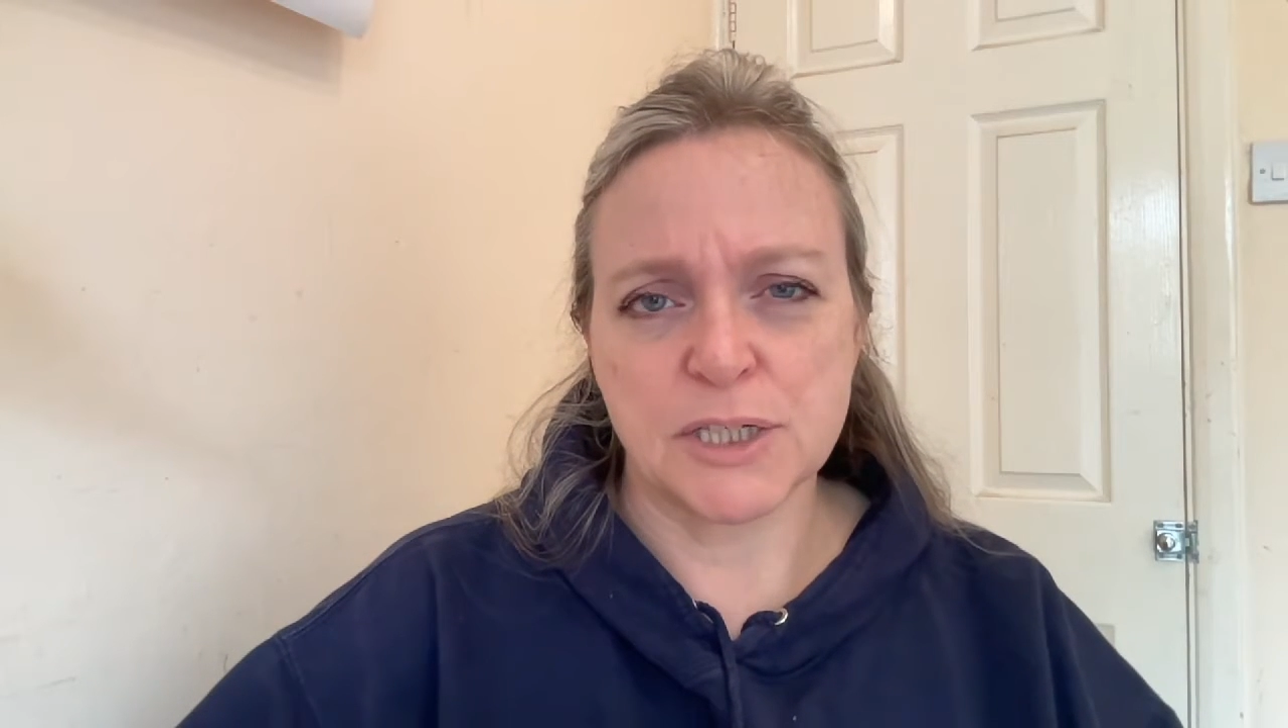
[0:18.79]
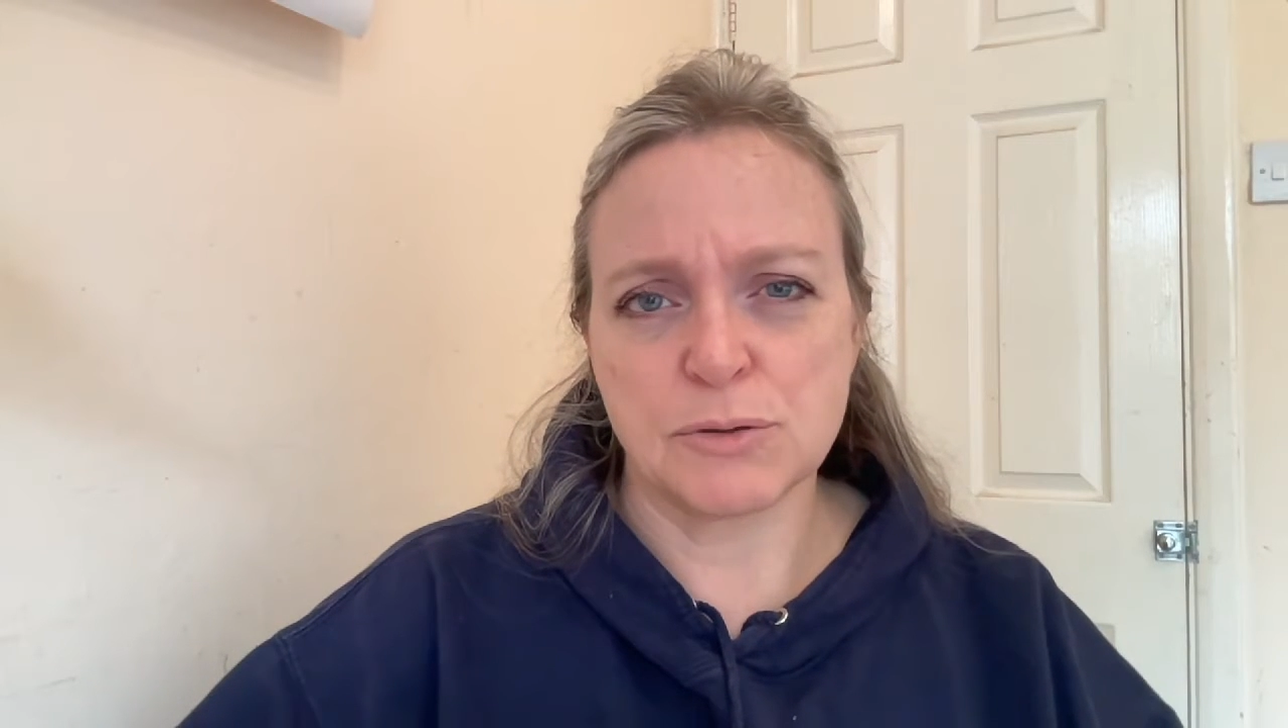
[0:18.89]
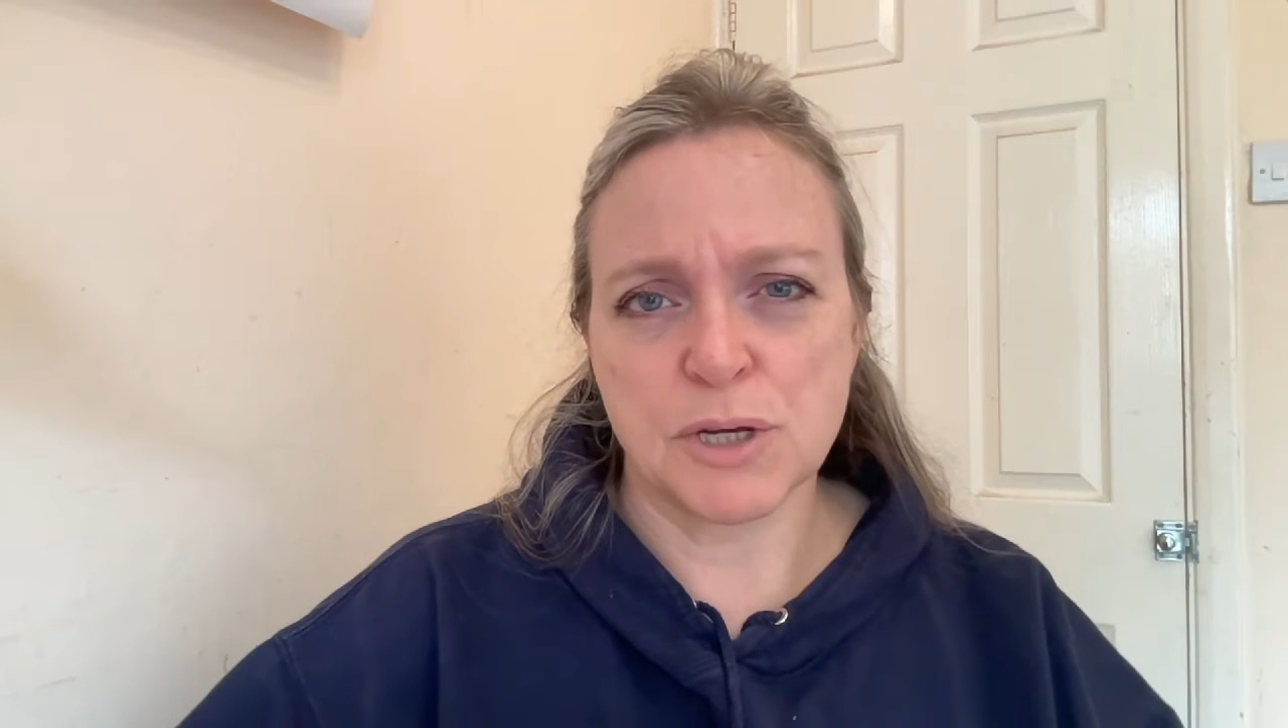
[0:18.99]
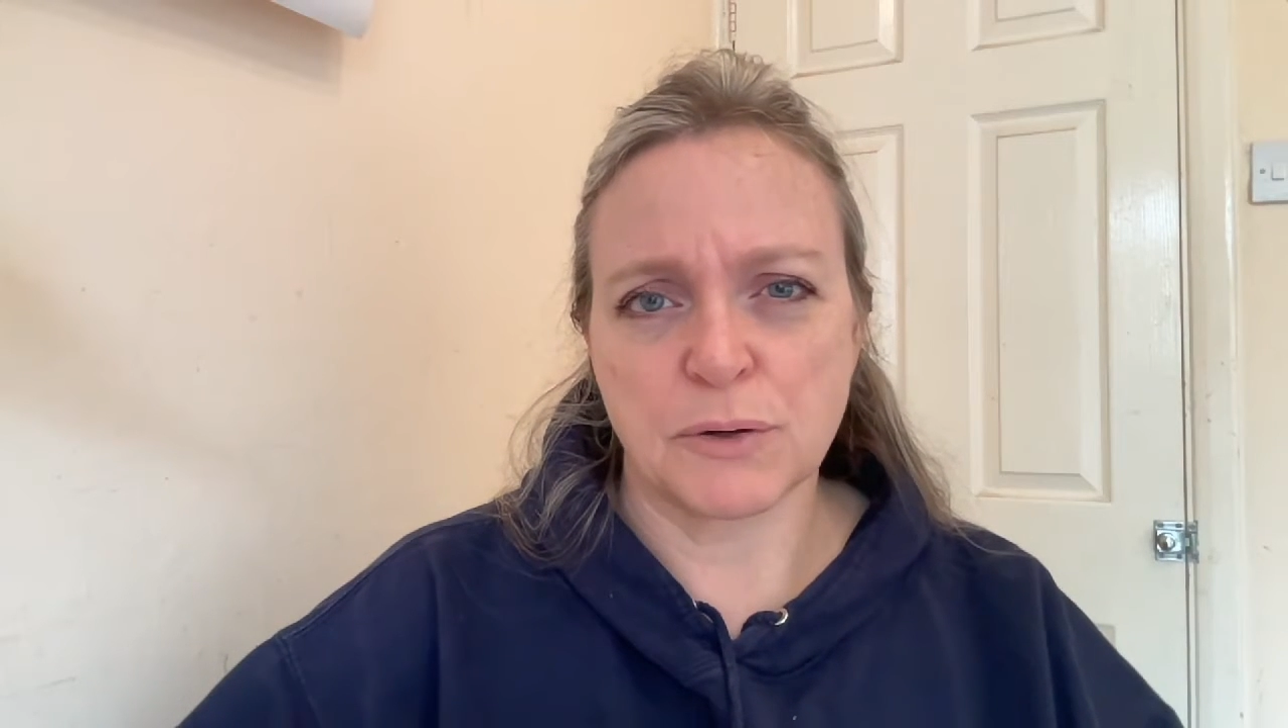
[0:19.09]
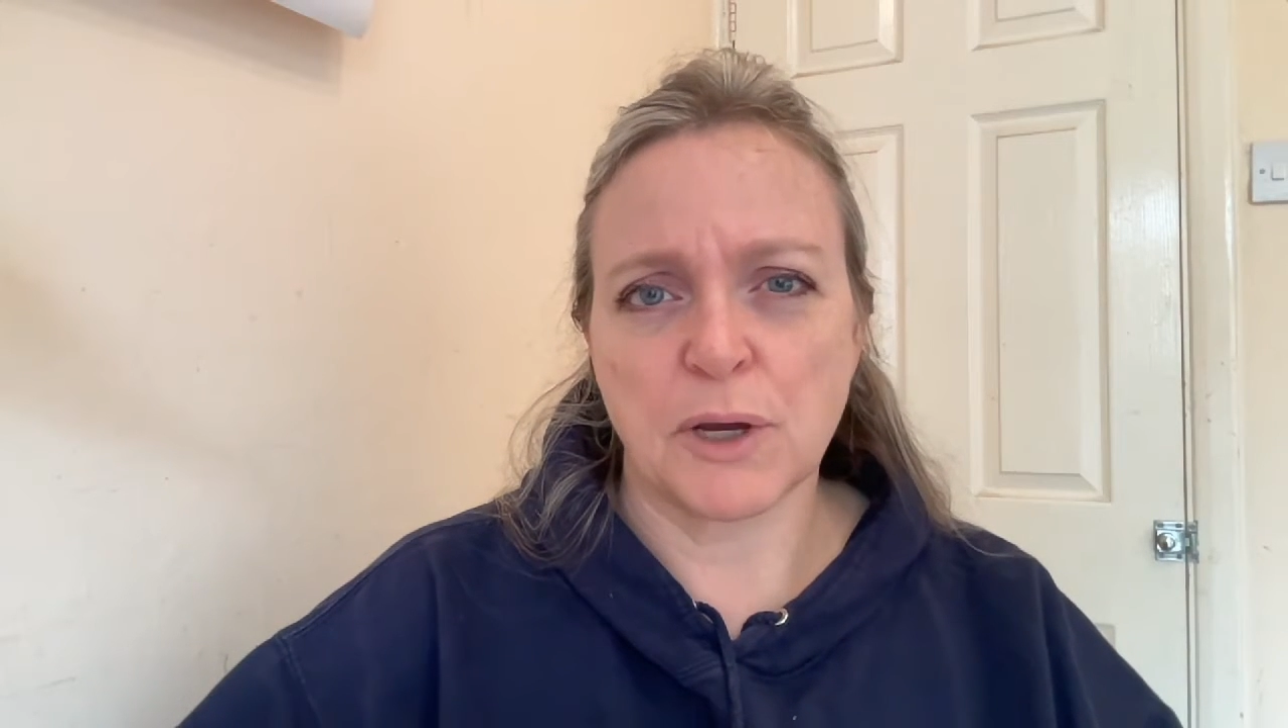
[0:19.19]
you
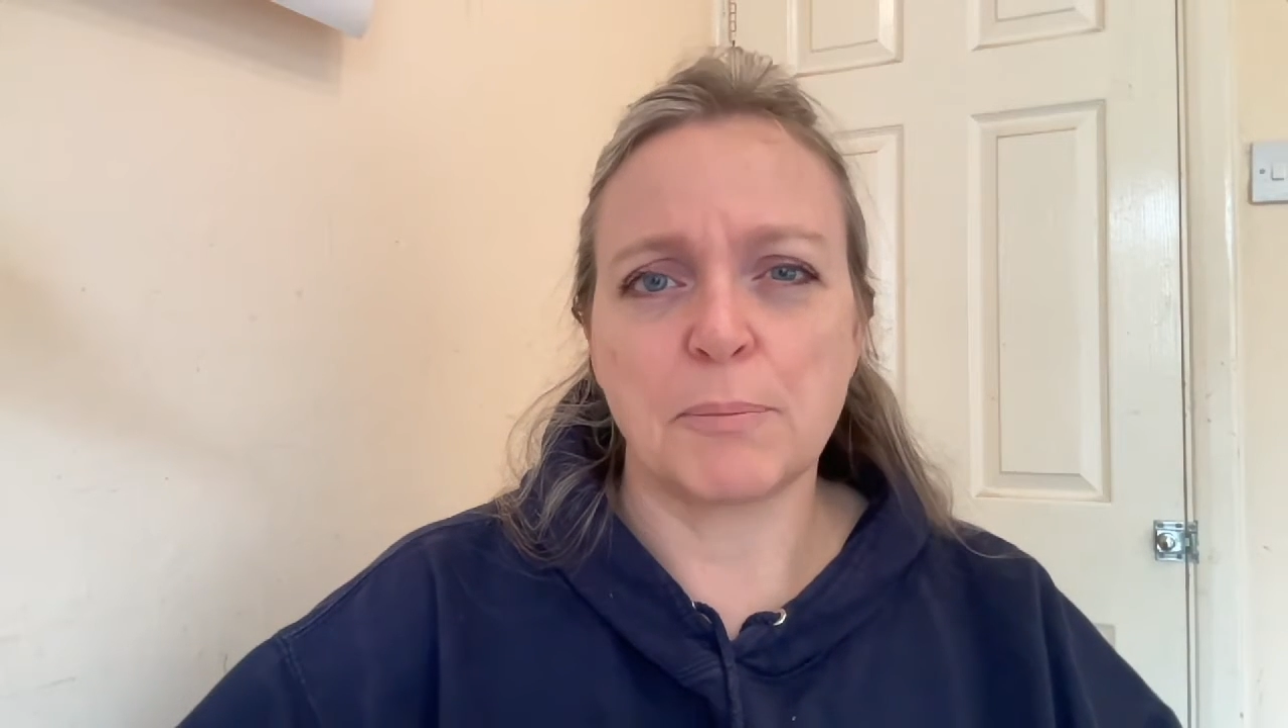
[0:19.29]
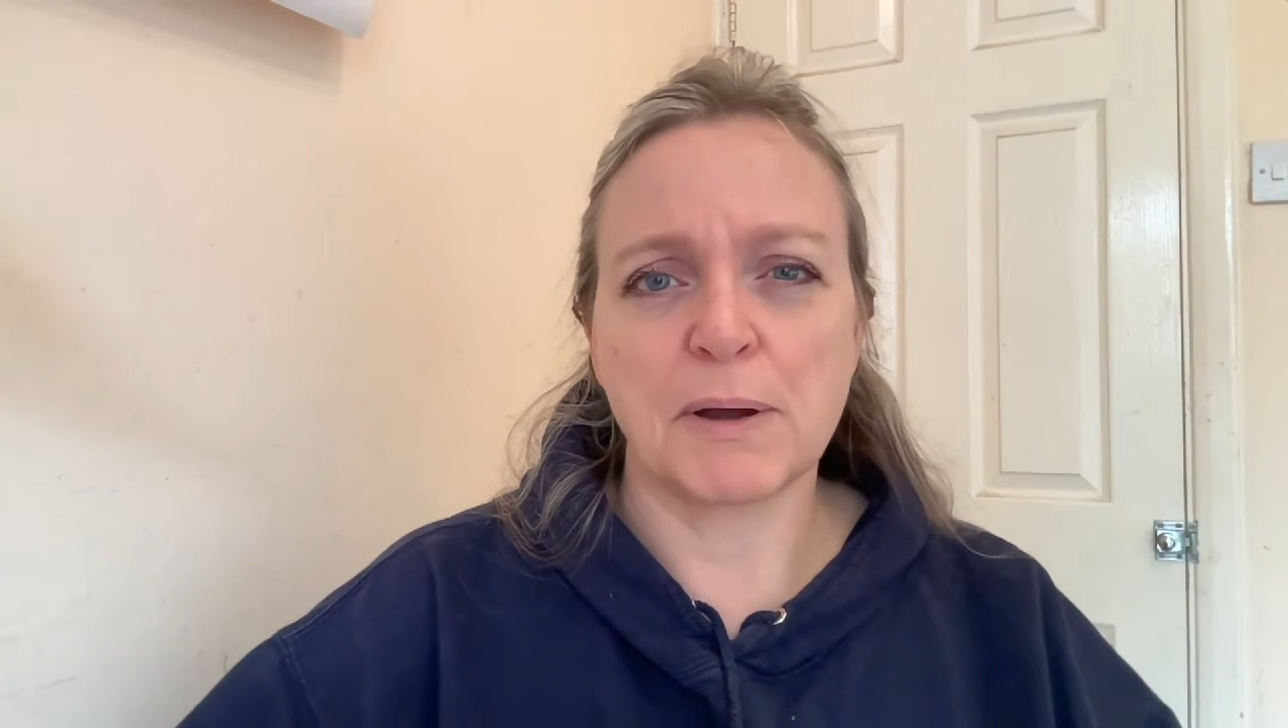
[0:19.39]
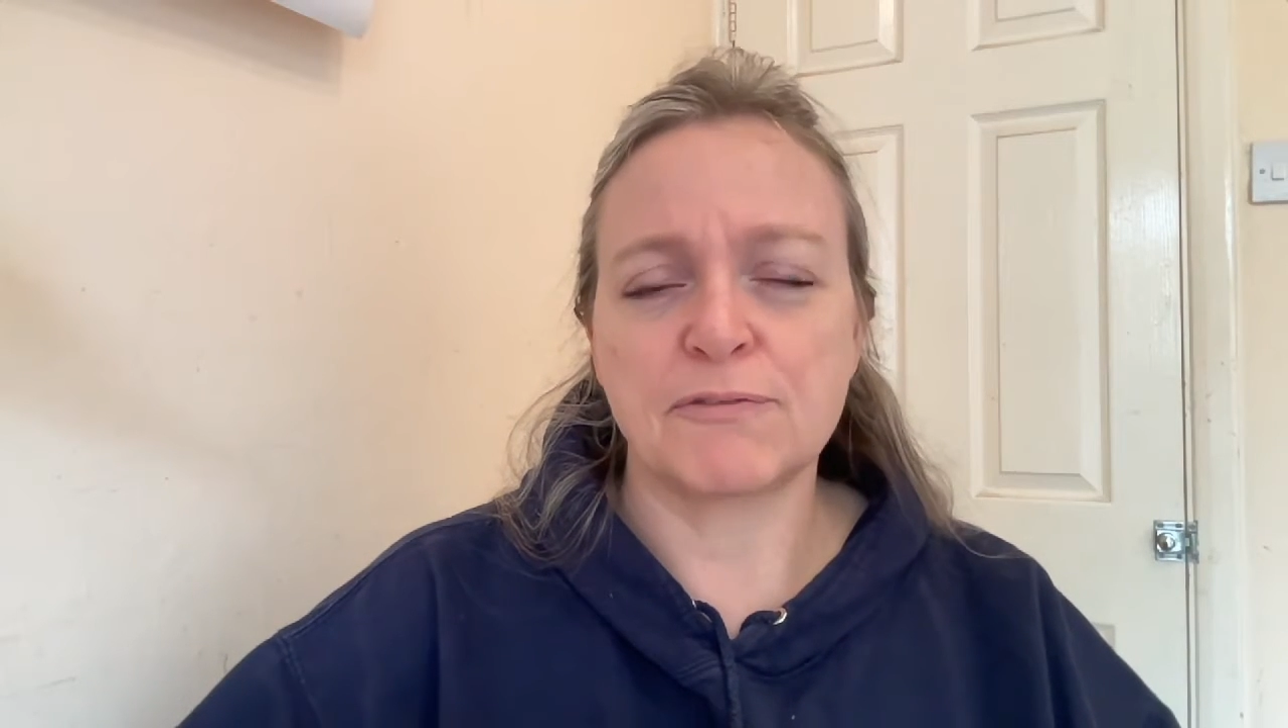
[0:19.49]
don't go above